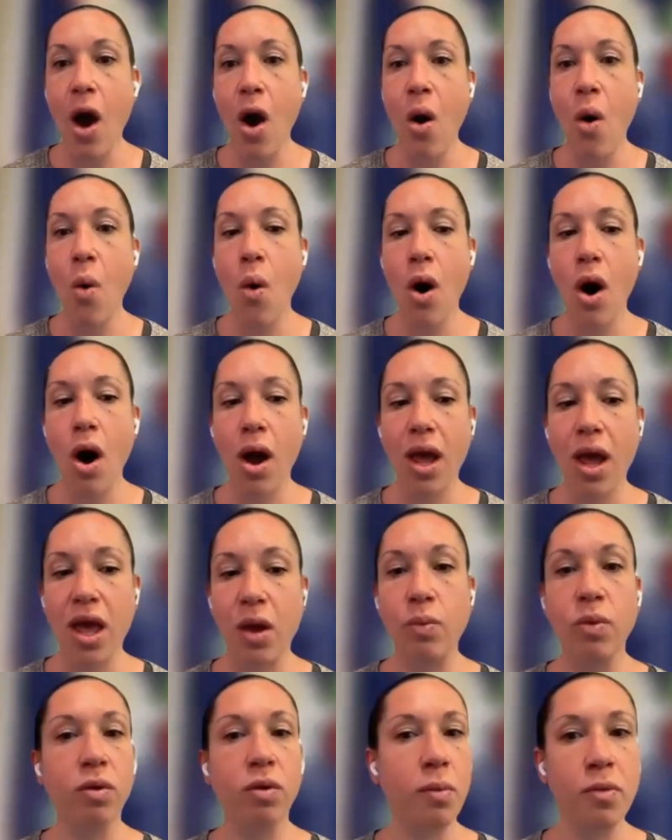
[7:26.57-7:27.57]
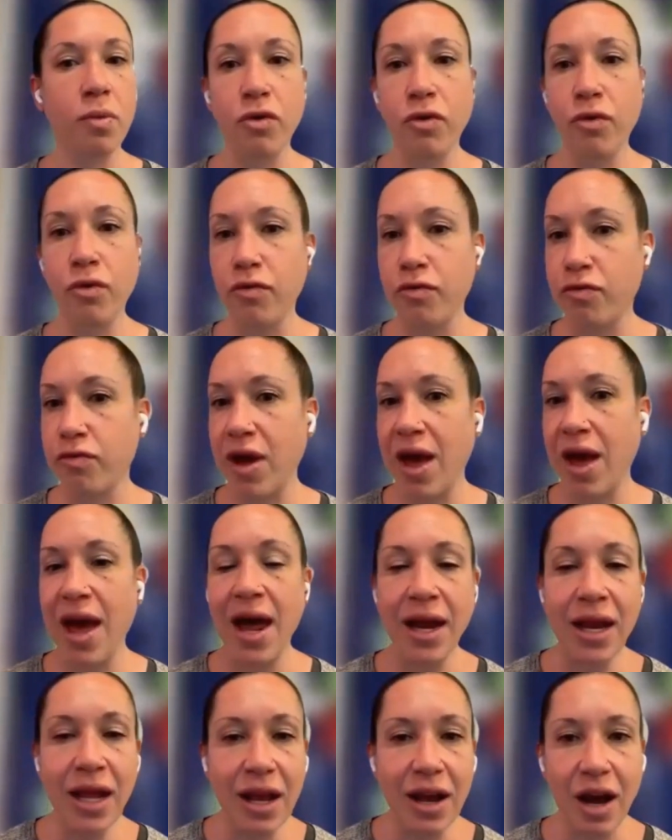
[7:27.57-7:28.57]
How can we remove
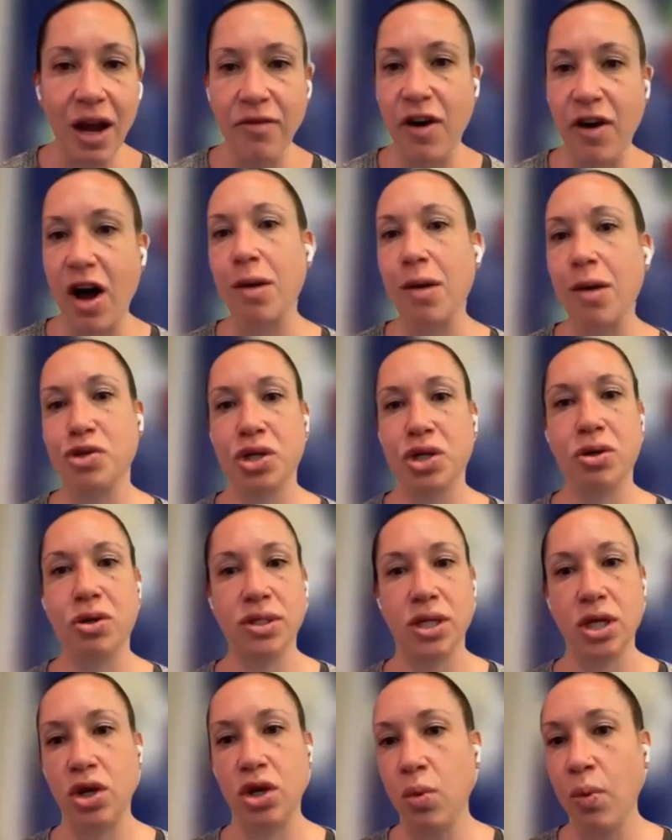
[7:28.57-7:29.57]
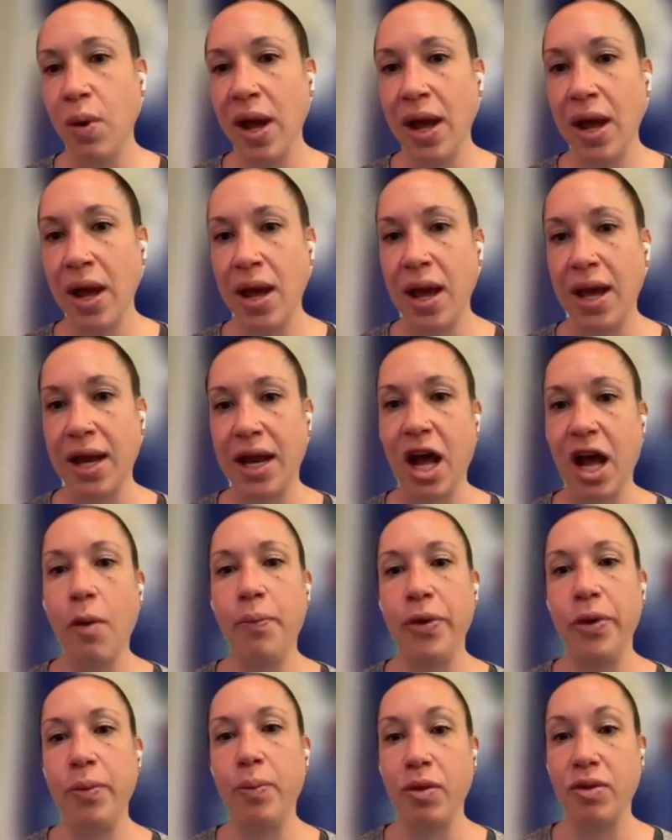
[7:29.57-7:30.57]
any kind of obstacles in your way and
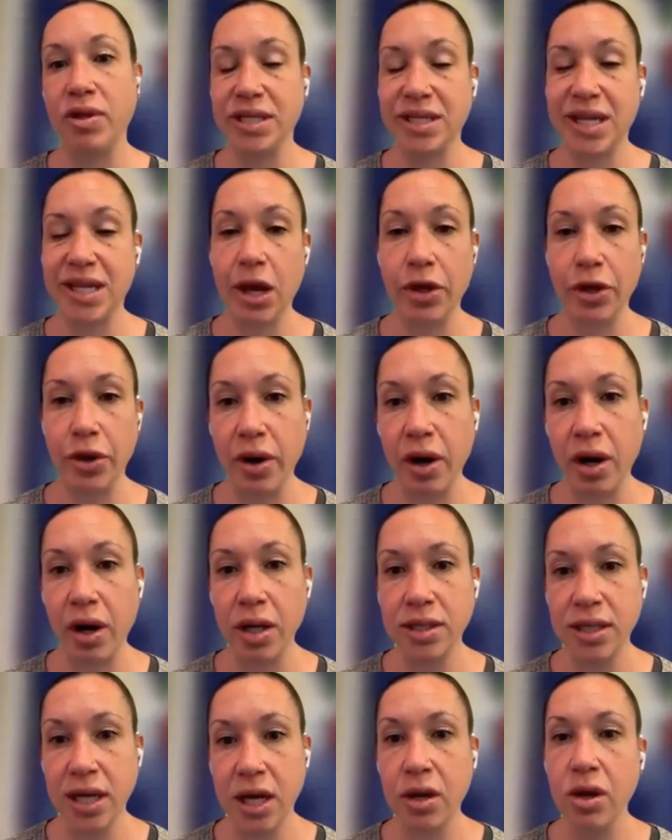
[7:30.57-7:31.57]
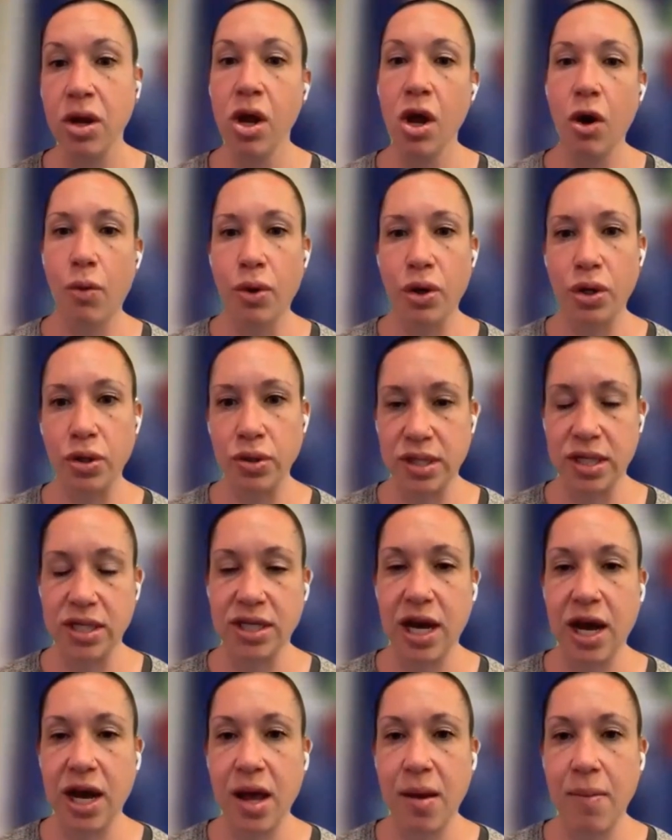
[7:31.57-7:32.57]
help you both scale your content, reduce
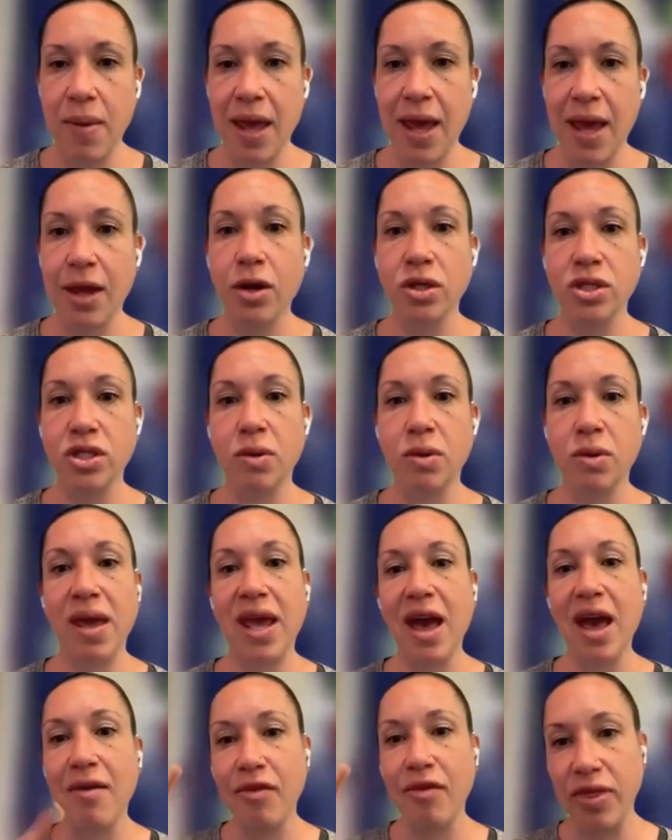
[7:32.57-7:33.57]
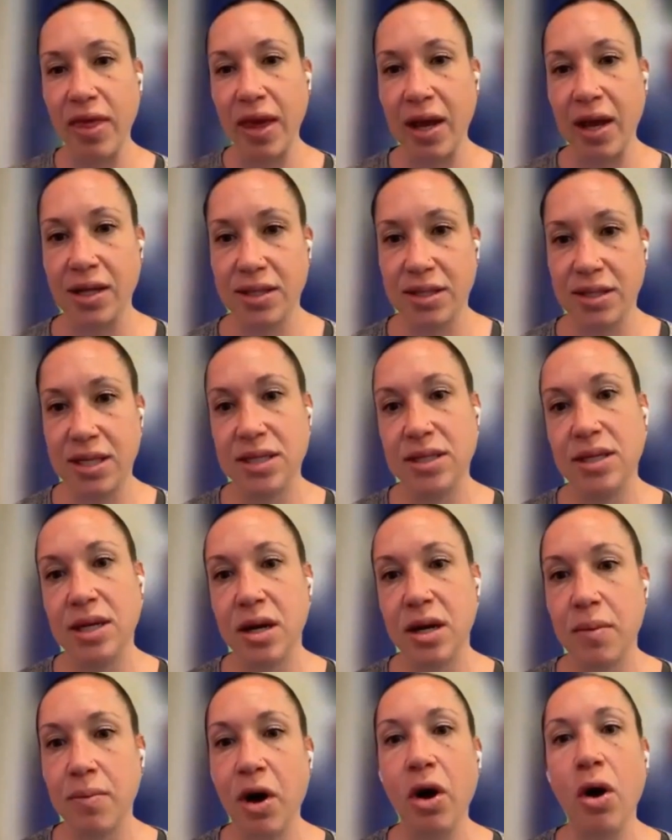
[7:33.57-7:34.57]
the time, and also make everything
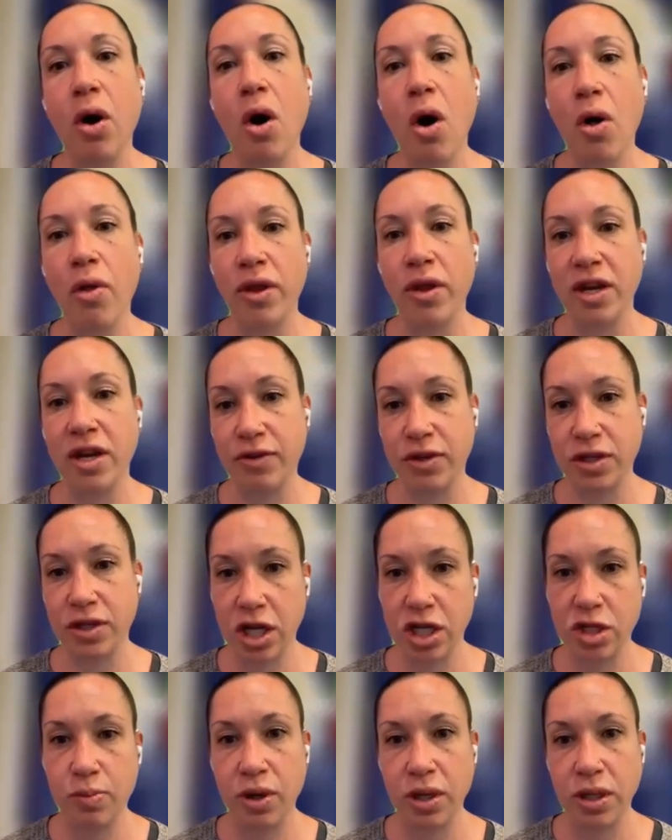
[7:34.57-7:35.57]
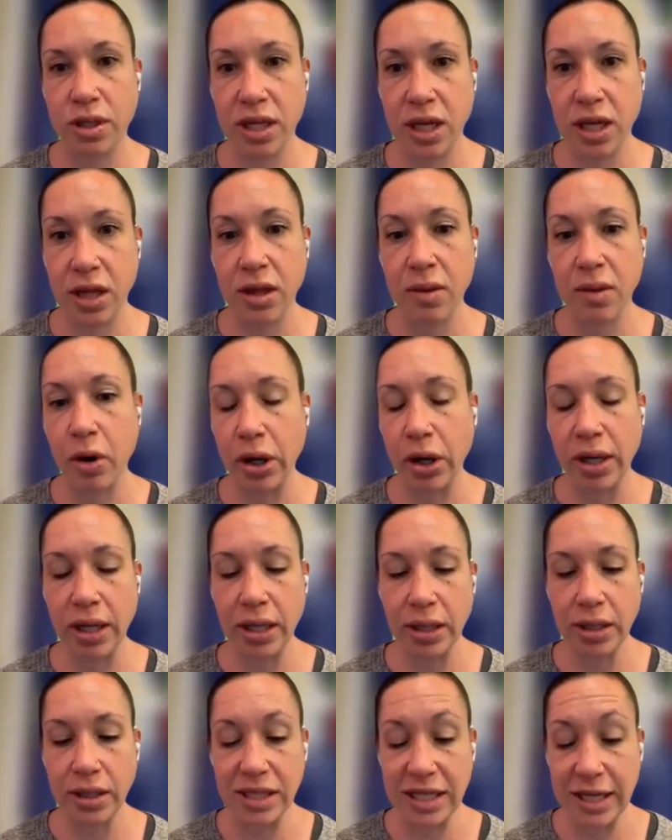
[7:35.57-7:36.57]
consistent among all the different touch points in the
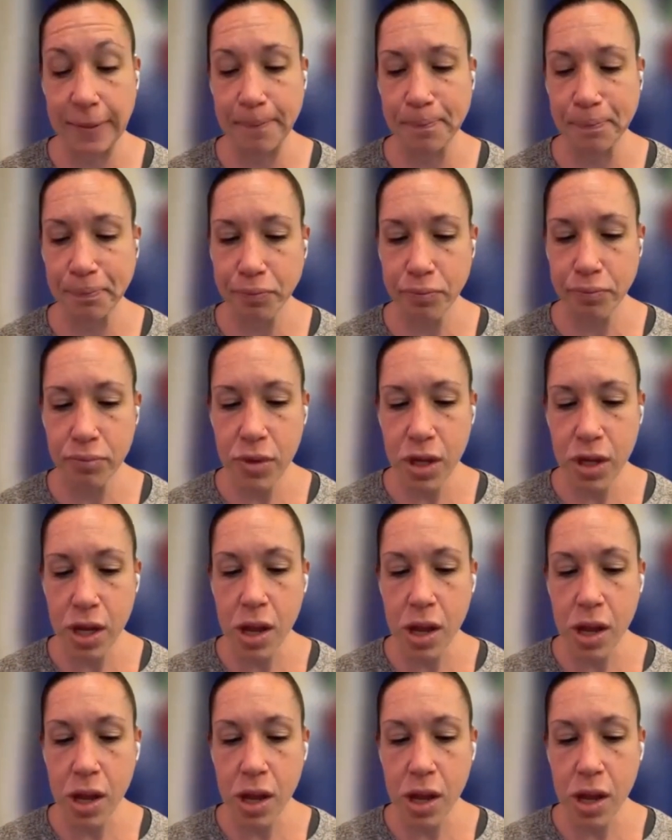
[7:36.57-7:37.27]
marketing team?